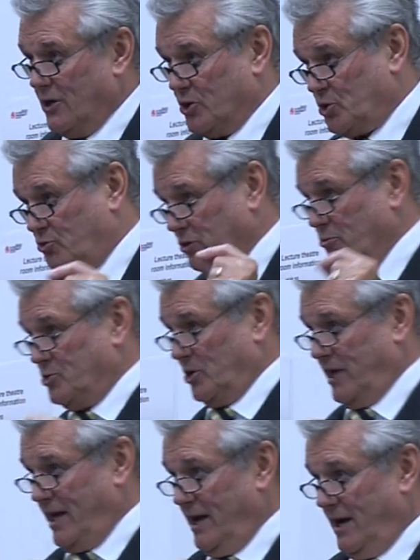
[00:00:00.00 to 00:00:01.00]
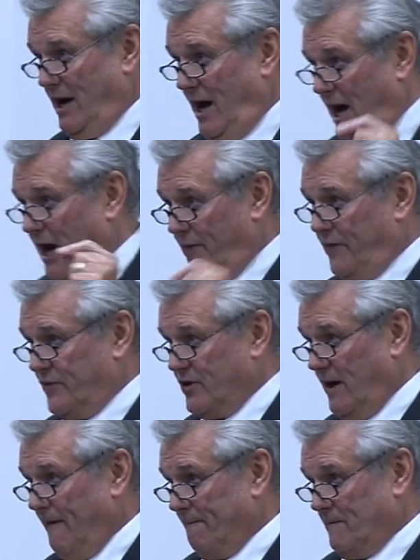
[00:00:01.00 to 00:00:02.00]
scrutiny
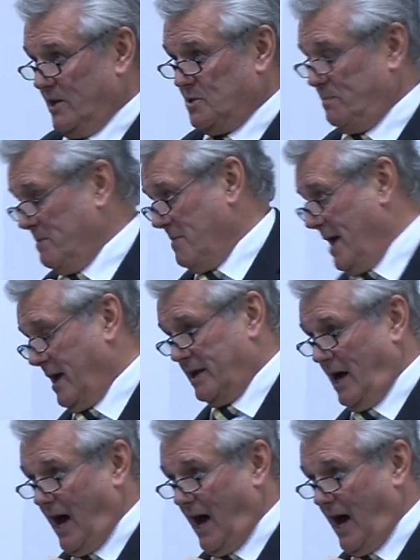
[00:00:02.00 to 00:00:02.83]
after it's been made.